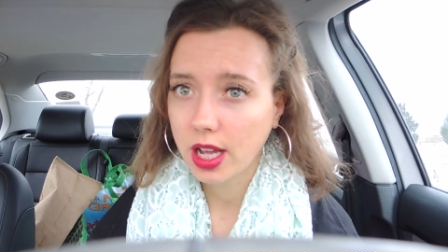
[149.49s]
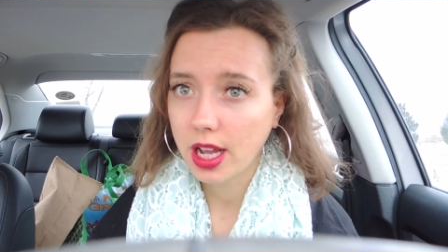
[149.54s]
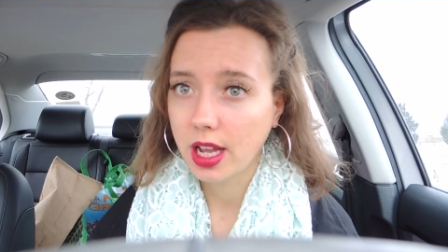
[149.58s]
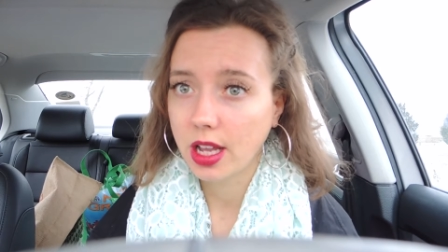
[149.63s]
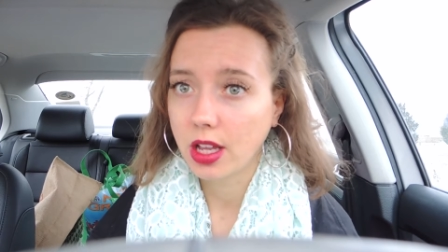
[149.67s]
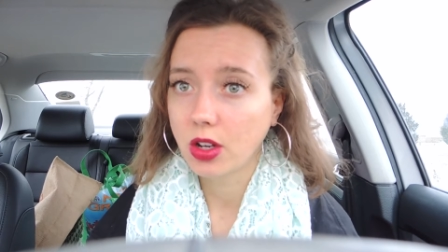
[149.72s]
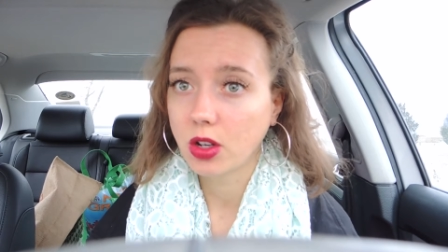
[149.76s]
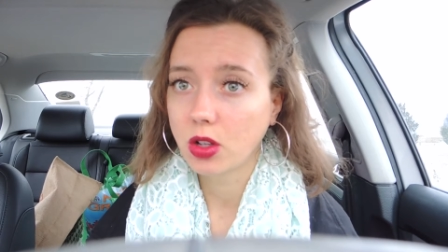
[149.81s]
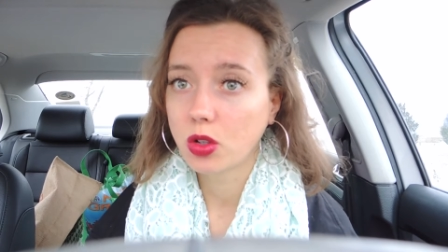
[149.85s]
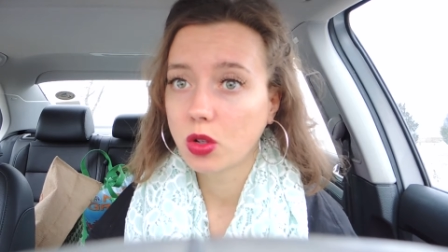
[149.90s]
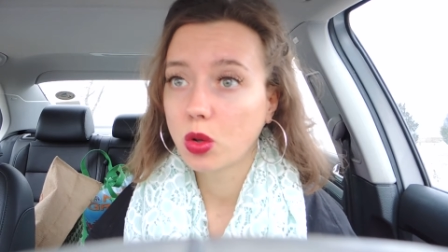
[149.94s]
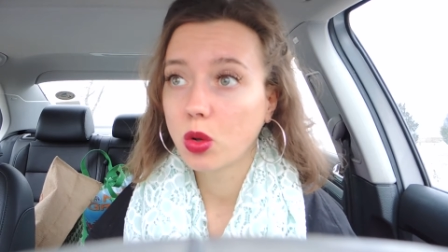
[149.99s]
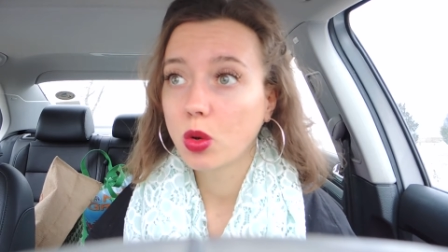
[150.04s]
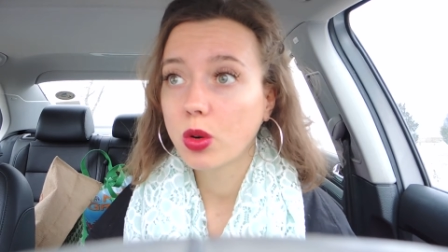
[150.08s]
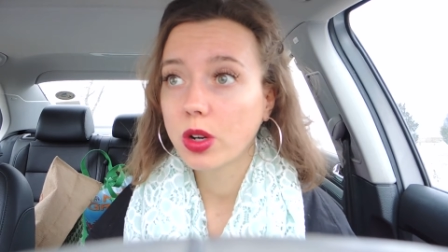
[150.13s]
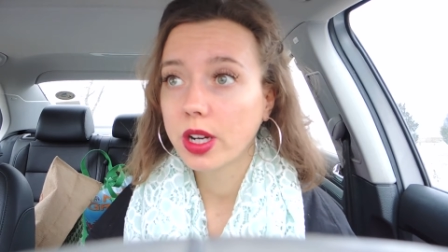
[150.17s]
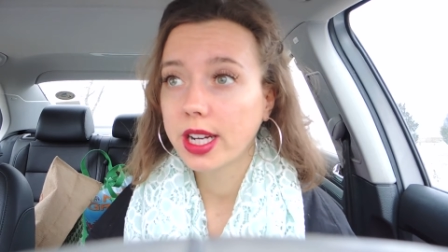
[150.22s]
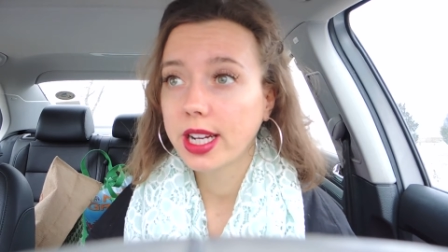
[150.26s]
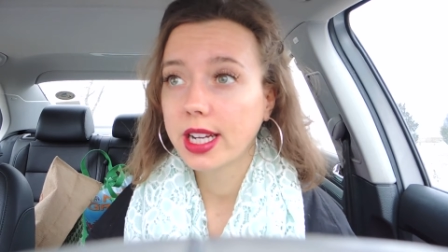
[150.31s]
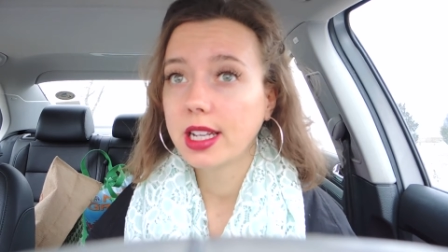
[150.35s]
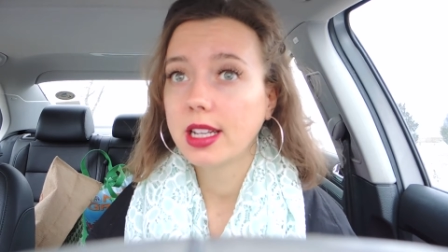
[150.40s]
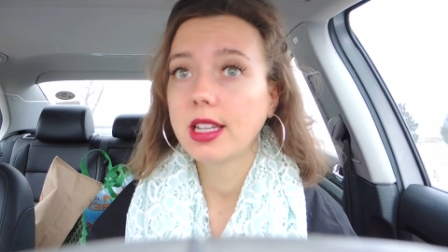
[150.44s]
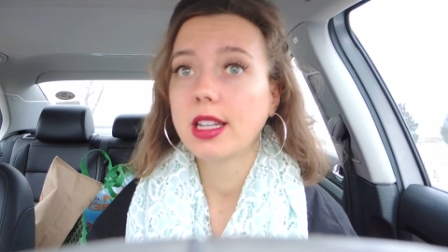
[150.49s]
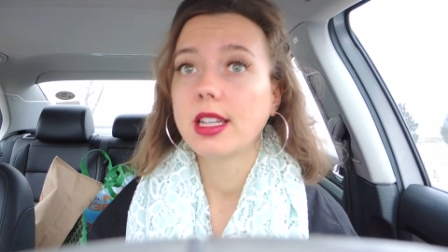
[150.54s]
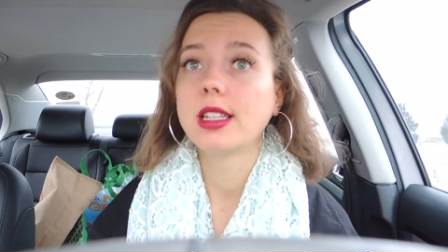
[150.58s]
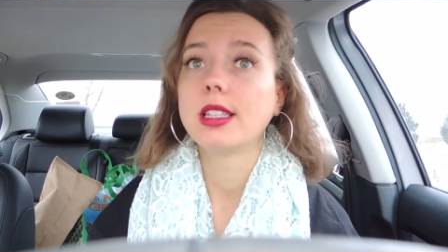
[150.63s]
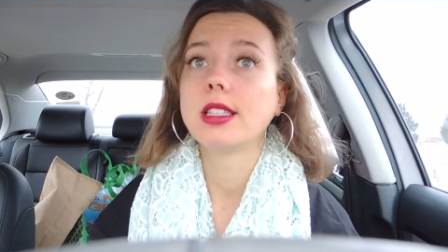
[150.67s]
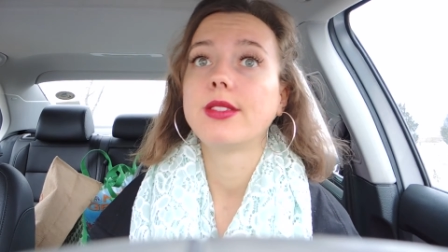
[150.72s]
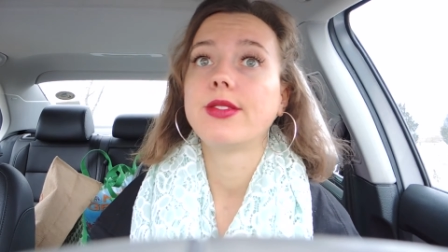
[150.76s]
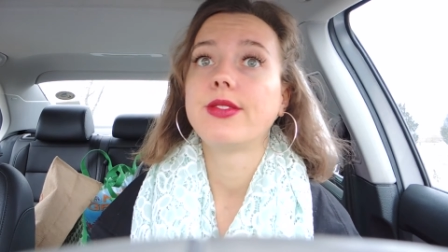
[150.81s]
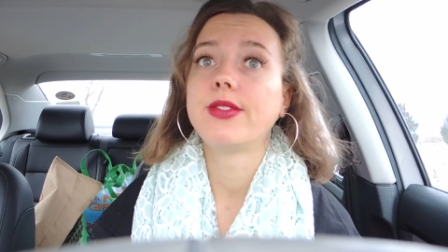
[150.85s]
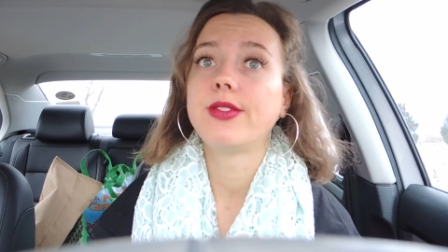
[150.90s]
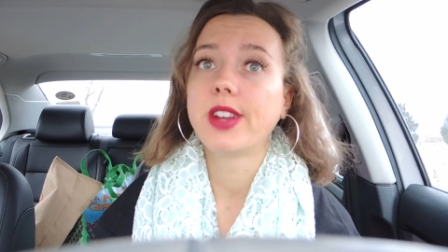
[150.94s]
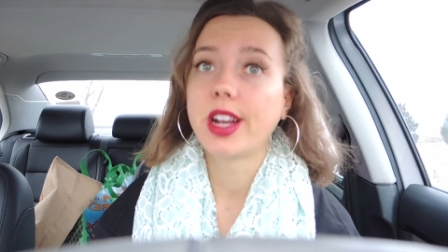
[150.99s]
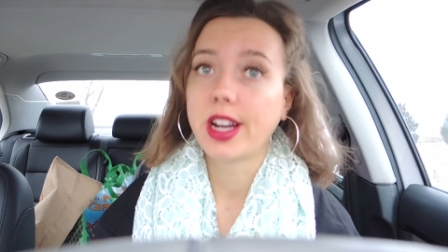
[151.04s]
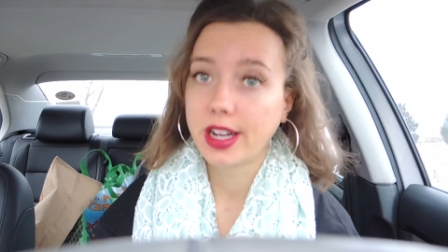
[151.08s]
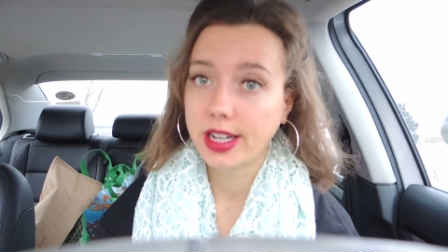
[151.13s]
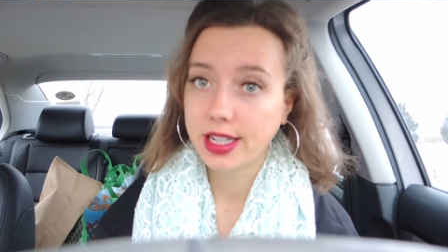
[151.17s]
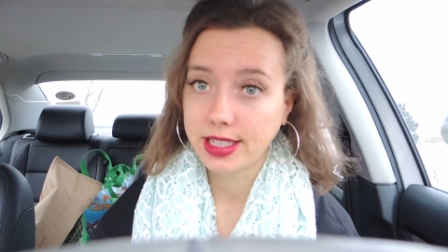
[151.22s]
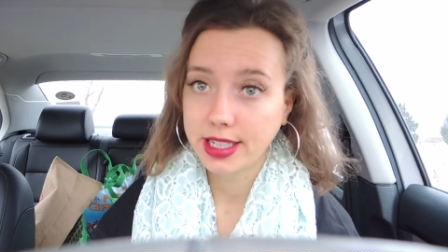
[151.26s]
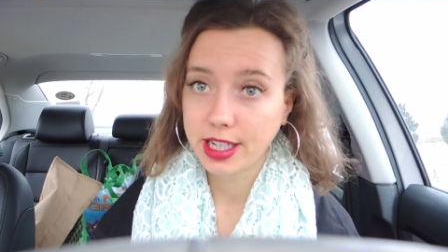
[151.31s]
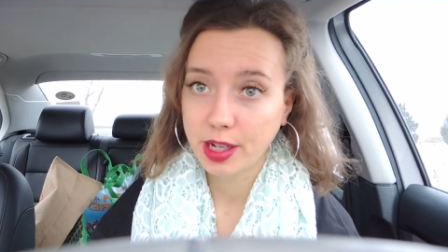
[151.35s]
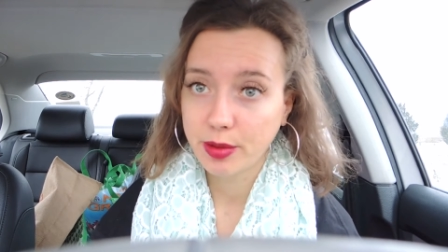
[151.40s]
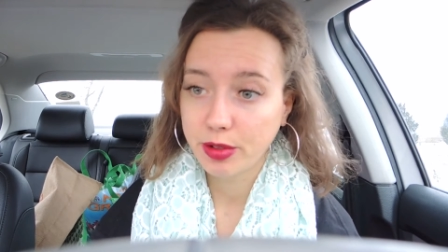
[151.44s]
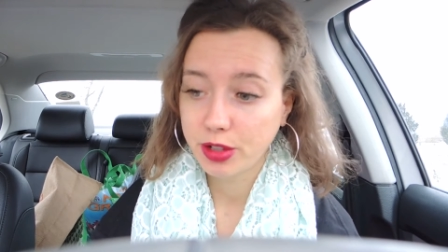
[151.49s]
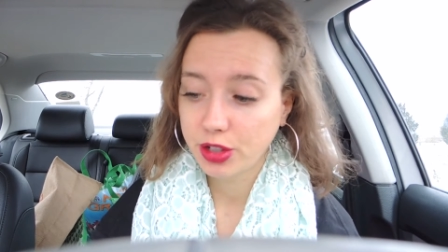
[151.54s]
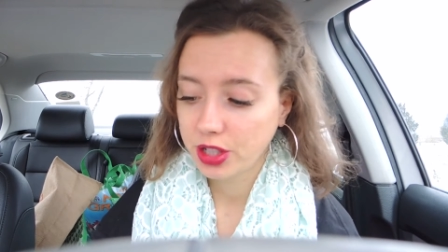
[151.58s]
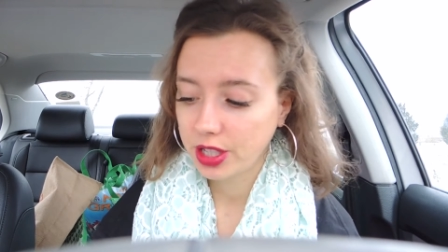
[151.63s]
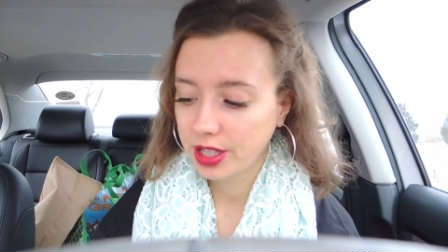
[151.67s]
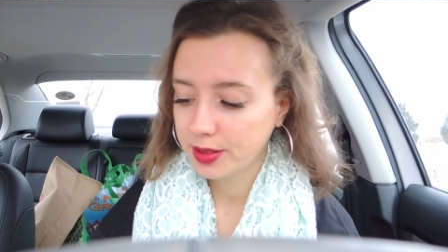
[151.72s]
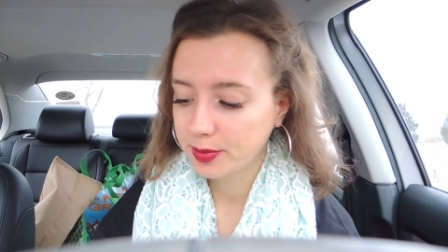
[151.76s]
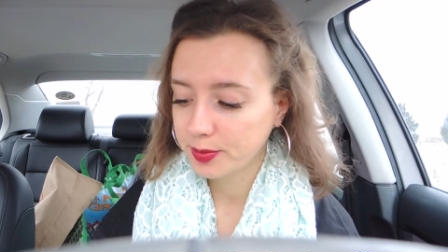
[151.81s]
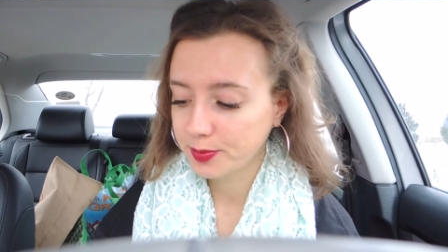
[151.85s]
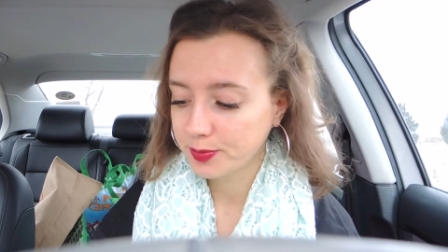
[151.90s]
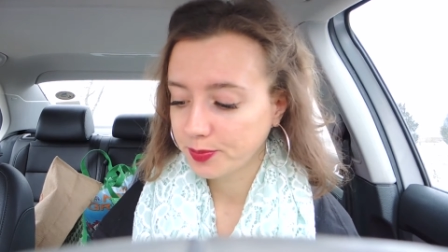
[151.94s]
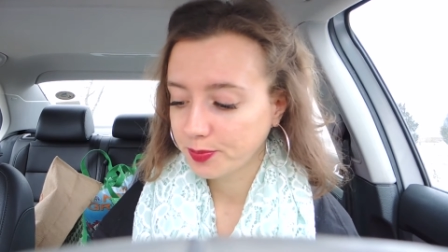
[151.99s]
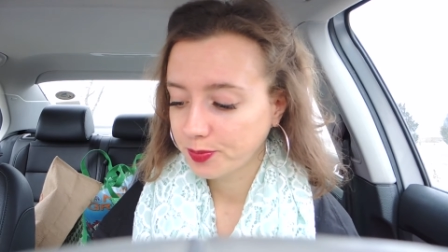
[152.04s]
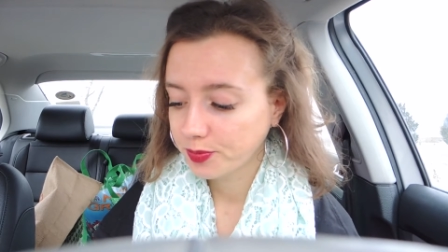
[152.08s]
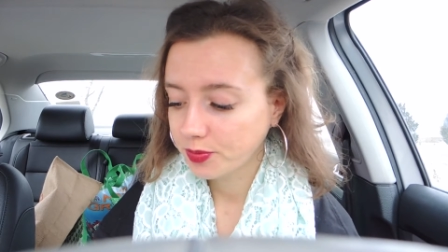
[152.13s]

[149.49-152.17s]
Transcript: and chlorine is very damaging.